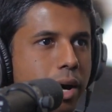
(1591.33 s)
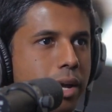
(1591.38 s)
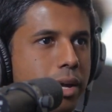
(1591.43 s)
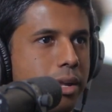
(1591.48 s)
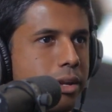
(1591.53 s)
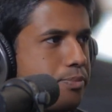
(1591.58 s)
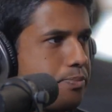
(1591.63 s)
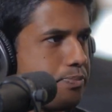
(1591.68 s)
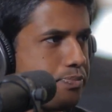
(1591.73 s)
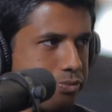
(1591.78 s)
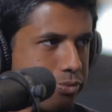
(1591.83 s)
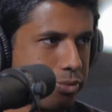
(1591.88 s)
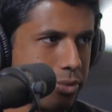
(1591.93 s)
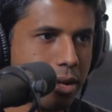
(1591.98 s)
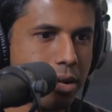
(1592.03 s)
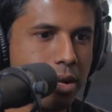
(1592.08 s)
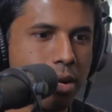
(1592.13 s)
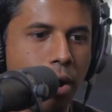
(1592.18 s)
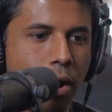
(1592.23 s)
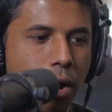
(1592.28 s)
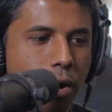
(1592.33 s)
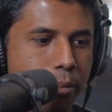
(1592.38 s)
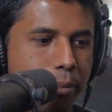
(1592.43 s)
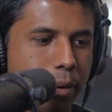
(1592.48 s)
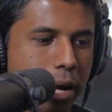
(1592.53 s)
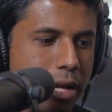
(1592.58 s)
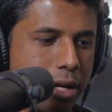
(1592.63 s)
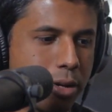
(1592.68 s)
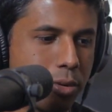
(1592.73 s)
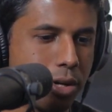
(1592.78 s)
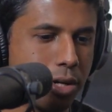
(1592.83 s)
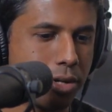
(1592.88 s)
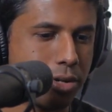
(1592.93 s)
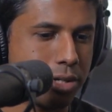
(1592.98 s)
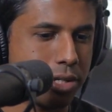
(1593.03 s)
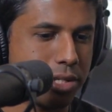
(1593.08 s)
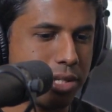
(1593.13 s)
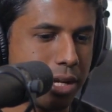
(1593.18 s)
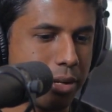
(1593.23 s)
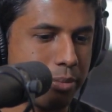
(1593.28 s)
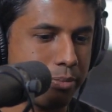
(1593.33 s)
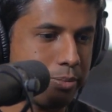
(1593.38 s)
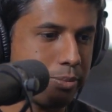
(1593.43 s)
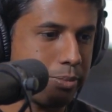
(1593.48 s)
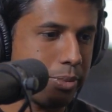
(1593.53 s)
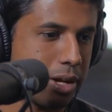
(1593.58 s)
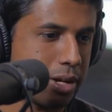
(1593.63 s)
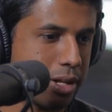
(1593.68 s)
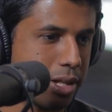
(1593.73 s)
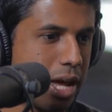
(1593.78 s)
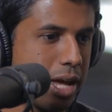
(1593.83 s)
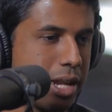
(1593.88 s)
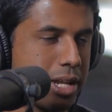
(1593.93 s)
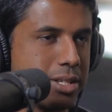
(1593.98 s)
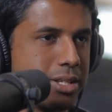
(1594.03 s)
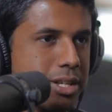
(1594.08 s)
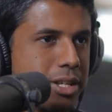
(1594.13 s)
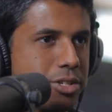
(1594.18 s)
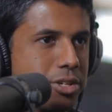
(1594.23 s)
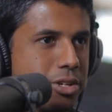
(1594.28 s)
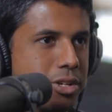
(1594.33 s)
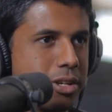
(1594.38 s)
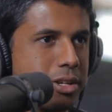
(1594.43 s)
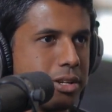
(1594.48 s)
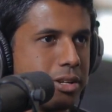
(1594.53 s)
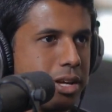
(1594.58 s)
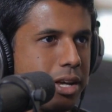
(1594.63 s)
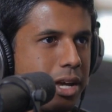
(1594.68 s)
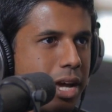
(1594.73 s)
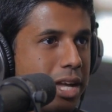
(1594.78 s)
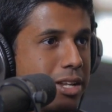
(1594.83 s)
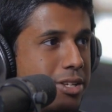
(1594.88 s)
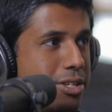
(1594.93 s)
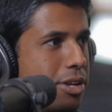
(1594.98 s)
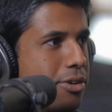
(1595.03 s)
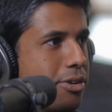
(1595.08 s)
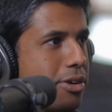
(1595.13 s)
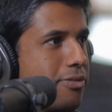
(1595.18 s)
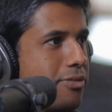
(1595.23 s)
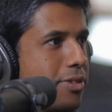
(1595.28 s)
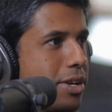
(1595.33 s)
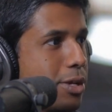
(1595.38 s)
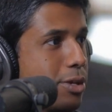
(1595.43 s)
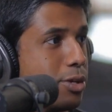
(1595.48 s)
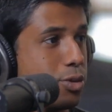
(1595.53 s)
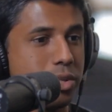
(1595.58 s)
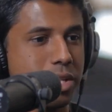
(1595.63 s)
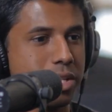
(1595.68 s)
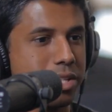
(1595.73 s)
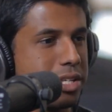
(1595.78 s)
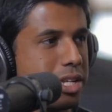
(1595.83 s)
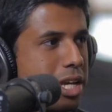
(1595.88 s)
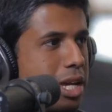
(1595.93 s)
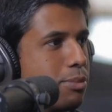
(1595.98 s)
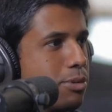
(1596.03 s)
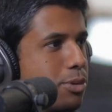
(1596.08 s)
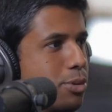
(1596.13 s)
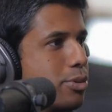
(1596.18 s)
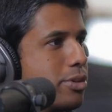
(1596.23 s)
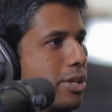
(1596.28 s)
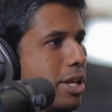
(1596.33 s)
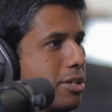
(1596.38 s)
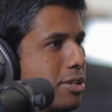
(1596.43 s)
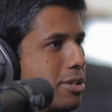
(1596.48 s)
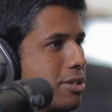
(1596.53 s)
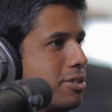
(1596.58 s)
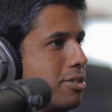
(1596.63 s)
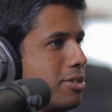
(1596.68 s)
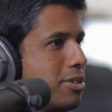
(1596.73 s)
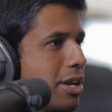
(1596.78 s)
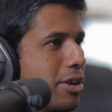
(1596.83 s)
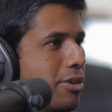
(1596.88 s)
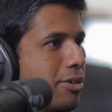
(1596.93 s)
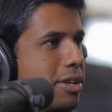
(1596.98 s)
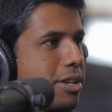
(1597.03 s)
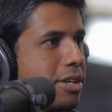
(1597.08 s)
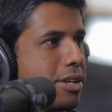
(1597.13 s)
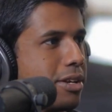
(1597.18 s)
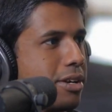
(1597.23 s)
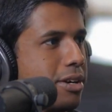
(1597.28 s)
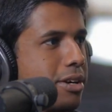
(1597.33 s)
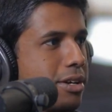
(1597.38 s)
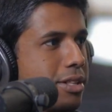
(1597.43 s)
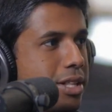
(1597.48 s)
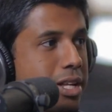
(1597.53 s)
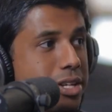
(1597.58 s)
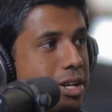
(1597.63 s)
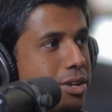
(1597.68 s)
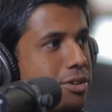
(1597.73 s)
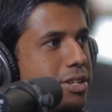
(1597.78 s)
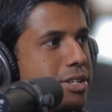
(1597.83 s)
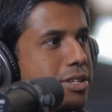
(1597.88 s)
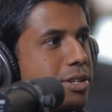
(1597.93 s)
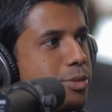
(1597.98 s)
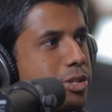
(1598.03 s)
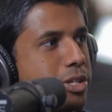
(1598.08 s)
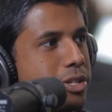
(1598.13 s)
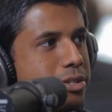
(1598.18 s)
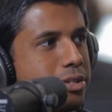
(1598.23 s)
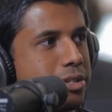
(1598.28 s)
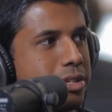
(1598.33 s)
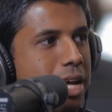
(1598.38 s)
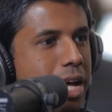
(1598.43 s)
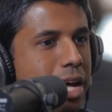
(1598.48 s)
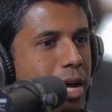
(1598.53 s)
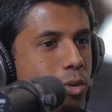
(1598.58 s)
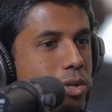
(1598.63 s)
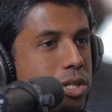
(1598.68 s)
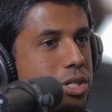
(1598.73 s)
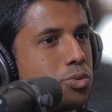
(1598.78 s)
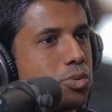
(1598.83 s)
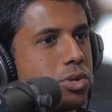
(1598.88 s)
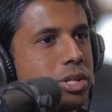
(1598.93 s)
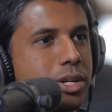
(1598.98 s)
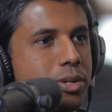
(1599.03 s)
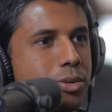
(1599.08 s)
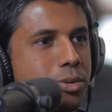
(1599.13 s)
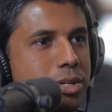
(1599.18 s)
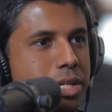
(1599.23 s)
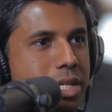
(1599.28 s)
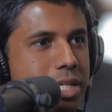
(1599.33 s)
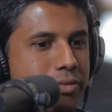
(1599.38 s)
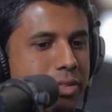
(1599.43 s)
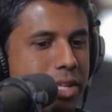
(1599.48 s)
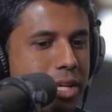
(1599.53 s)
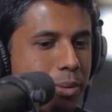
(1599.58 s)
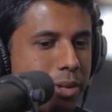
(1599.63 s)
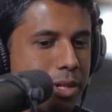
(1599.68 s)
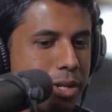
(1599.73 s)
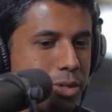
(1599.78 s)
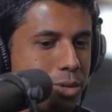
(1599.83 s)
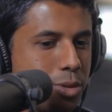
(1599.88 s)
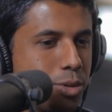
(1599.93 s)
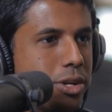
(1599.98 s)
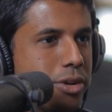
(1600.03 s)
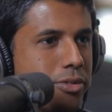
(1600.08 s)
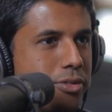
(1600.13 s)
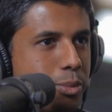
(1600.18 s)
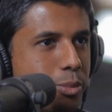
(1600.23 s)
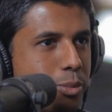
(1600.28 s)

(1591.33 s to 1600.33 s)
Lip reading: Automatic, where you can just like plug that extension in and generate videos with the same tool that generates images, which is really cool because if you think about it, there are 2 different modalities,